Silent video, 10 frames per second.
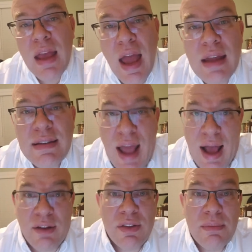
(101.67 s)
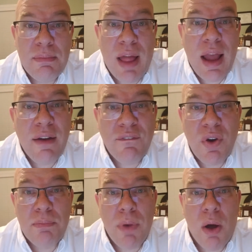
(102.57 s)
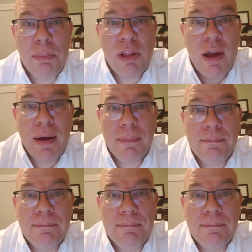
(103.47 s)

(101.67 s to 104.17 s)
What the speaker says: and tackled him like a football player.